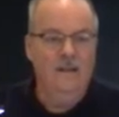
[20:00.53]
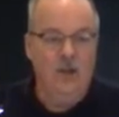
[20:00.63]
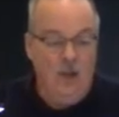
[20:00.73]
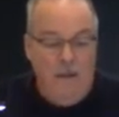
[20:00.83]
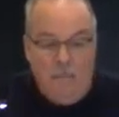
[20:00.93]

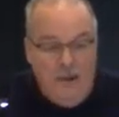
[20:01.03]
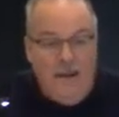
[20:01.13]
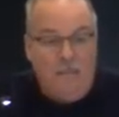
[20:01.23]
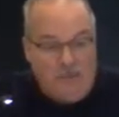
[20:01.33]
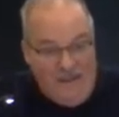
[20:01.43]
You're going to be put
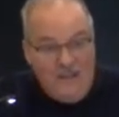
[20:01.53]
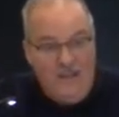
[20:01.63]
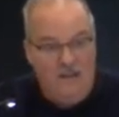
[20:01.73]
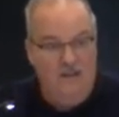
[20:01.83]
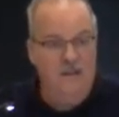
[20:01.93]
in
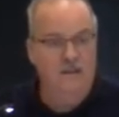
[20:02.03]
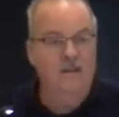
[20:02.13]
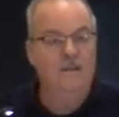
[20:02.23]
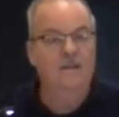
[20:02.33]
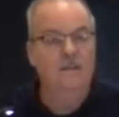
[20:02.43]
prison.
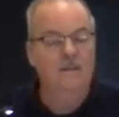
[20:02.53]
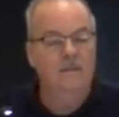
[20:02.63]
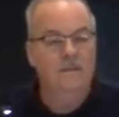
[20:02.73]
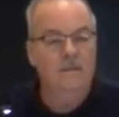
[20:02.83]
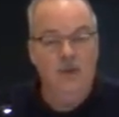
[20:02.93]

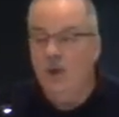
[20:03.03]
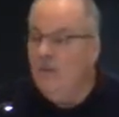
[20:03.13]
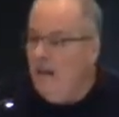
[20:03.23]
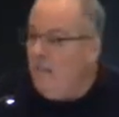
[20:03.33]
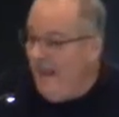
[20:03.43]
You're
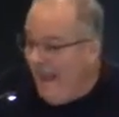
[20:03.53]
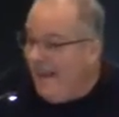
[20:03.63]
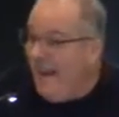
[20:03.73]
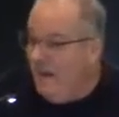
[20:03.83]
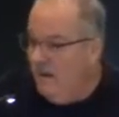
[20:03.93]
going to be
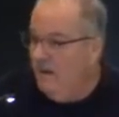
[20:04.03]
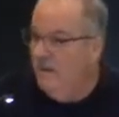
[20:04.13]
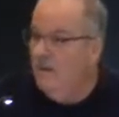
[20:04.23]
beheaded